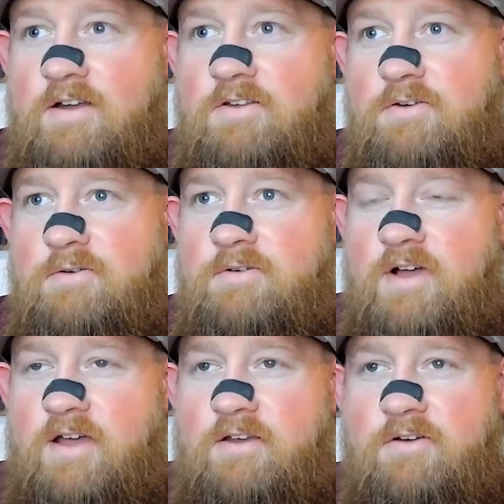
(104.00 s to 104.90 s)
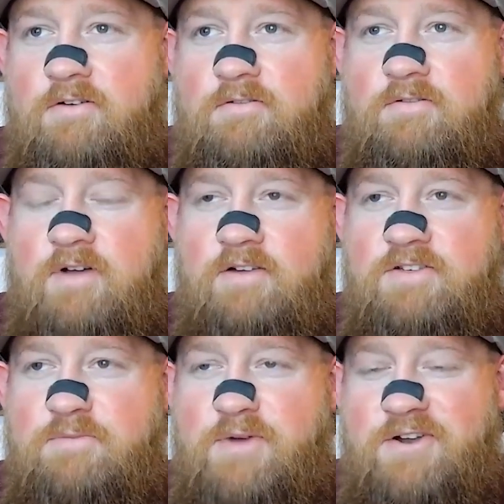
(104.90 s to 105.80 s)
I do. Yeah. know, I
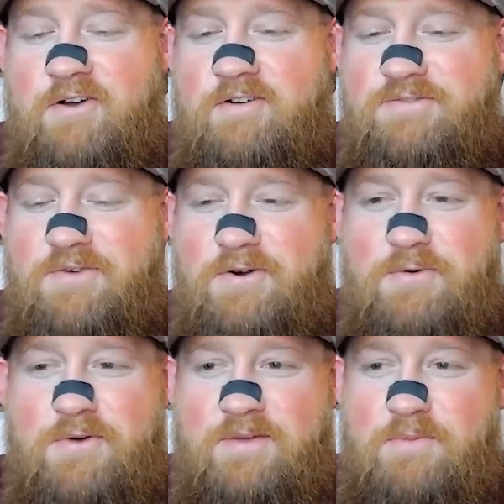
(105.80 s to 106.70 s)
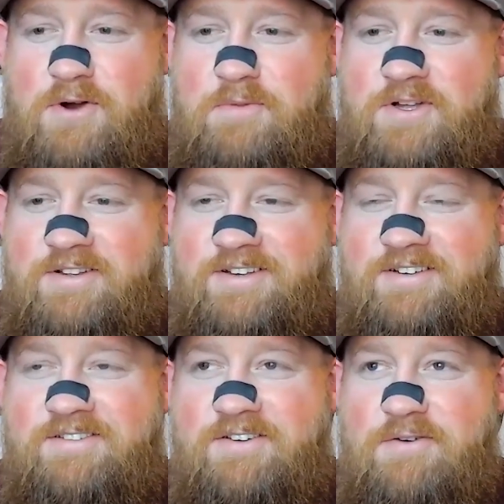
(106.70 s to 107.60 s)
took my daughter's phone away permanently,
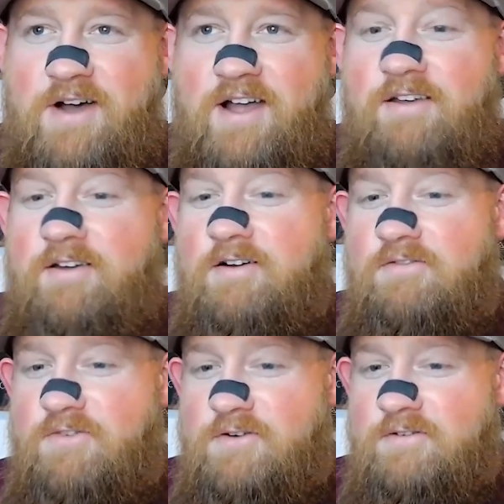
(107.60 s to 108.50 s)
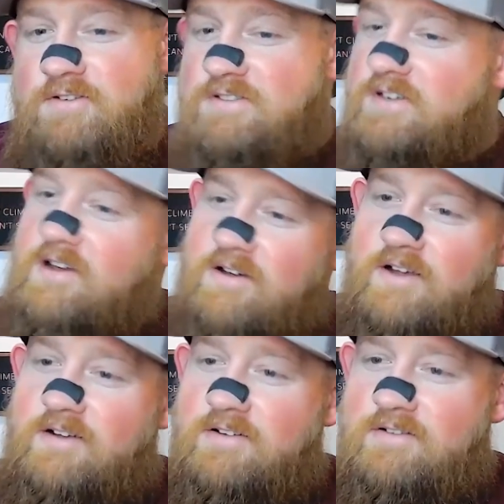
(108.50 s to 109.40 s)
so I get her phone. So now I
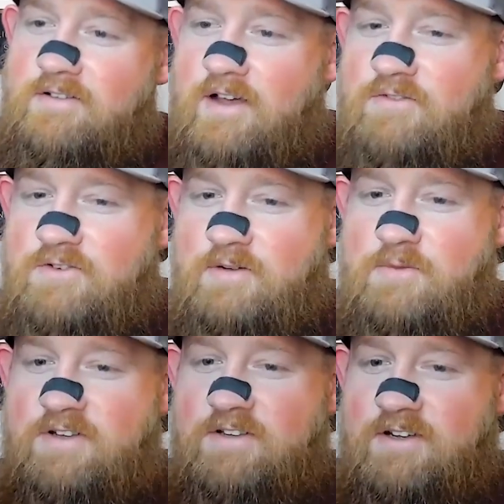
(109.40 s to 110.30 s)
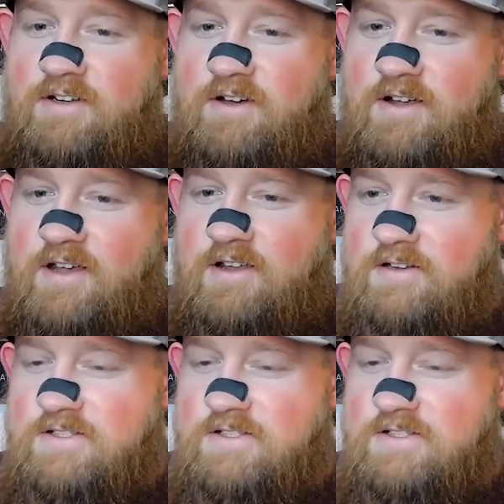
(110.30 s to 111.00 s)
can live stream on TikTok and